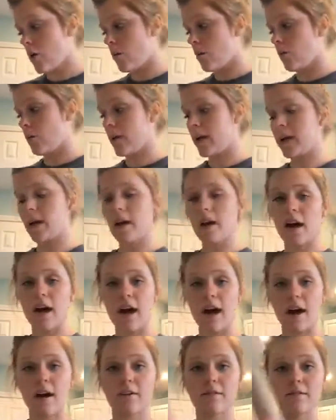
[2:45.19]
we
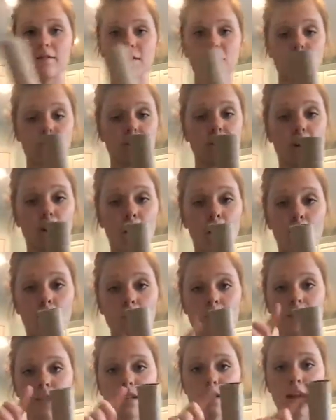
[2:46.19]
have to
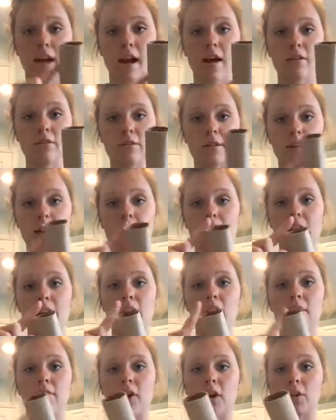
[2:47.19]
coat the outside
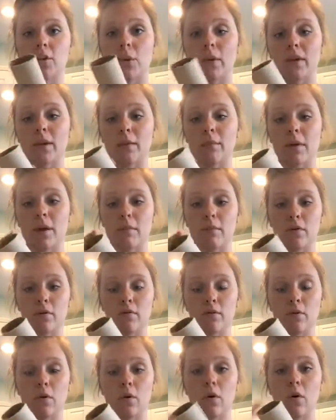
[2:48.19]
of our toilet
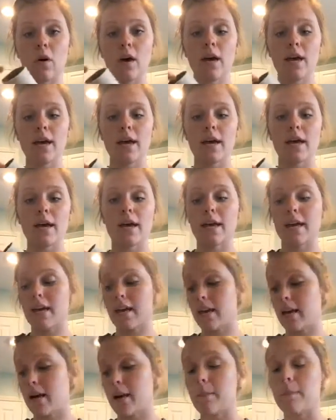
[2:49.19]
paper roll
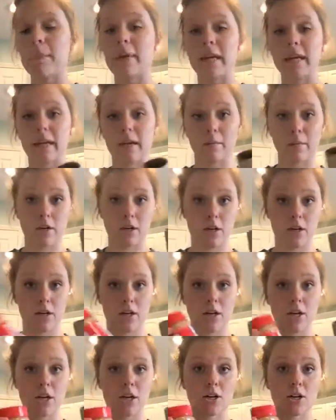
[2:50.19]
in peanut butter.